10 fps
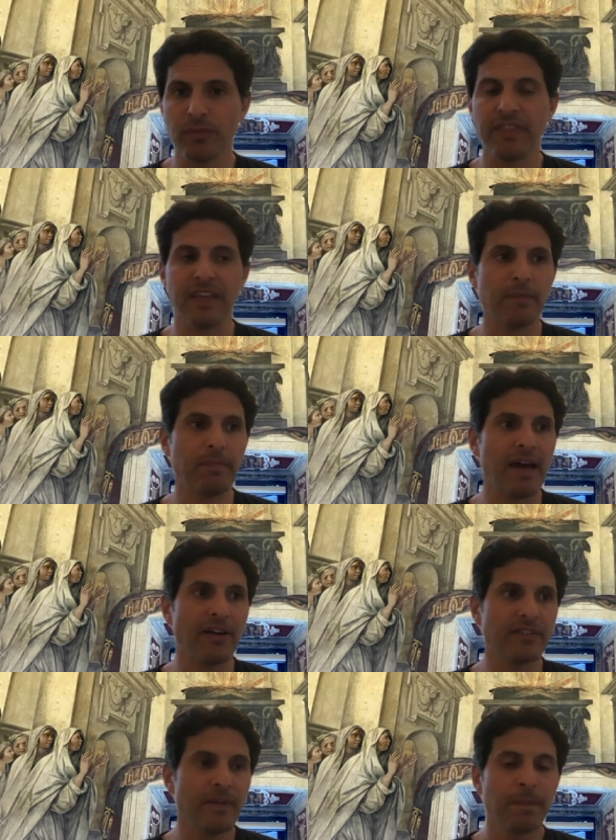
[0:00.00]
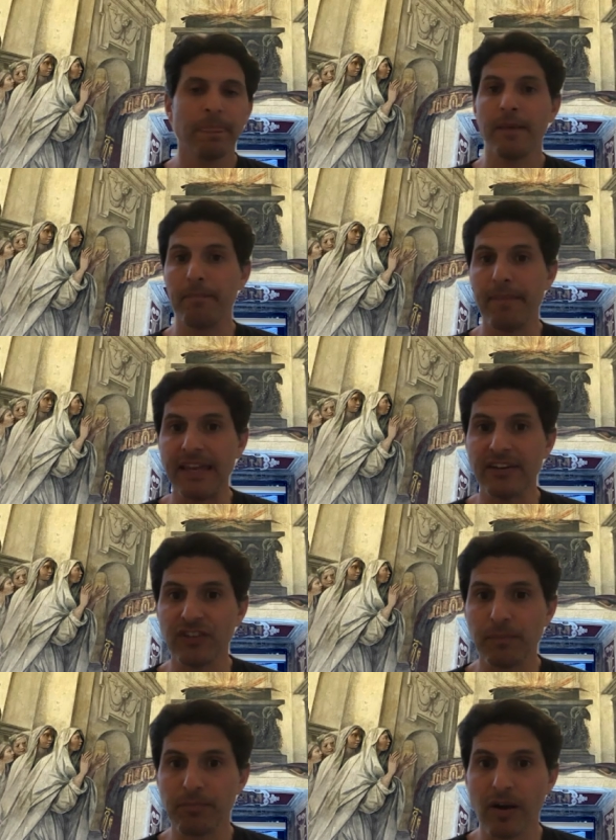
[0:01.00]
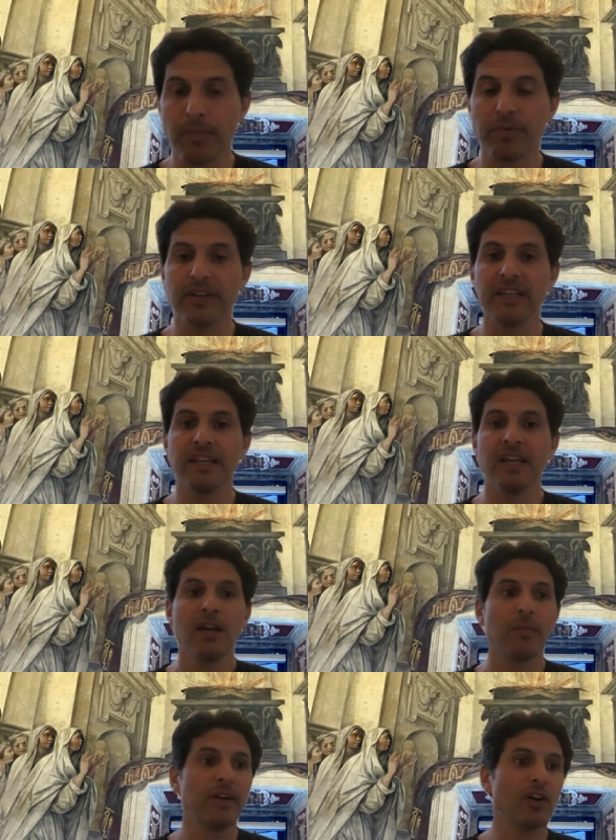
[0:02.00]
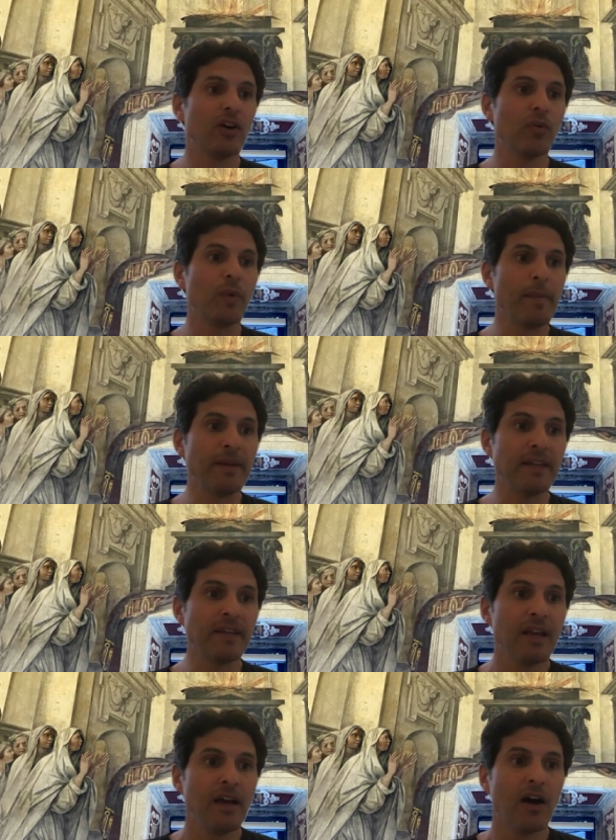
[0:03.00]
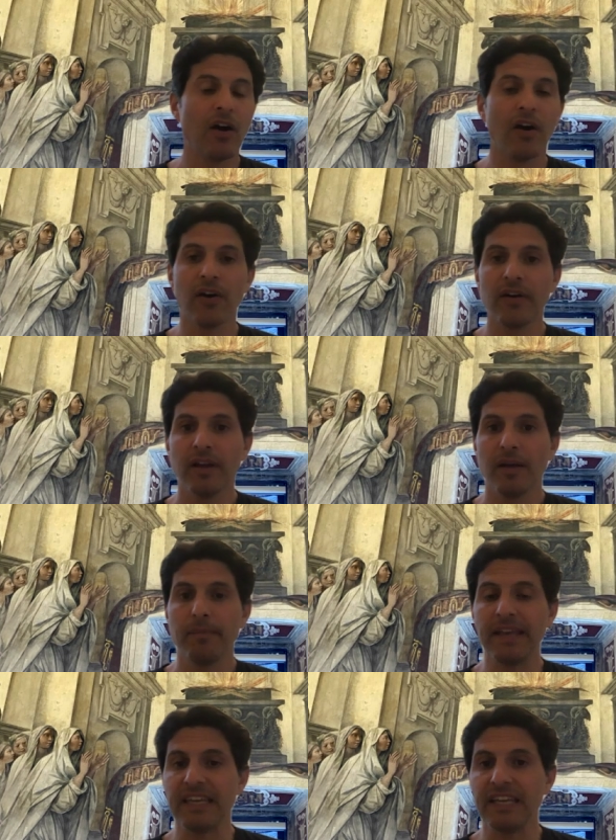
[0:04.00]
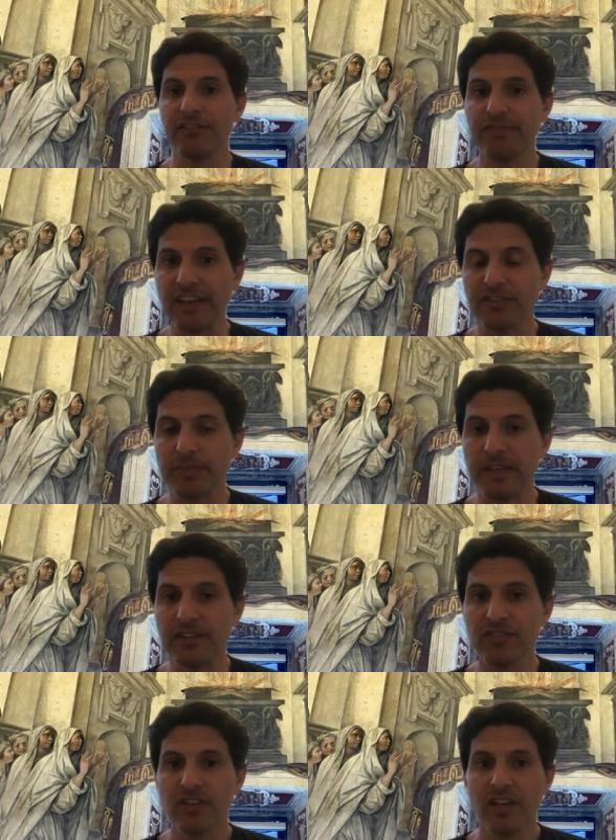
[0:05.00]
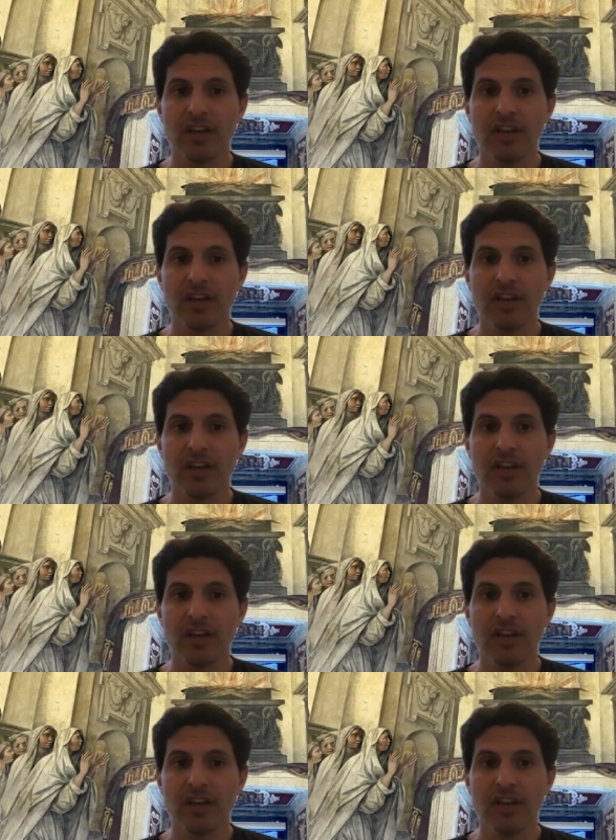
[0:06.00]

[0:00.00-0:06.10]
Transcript: If we think about managing property, we know women are making investments.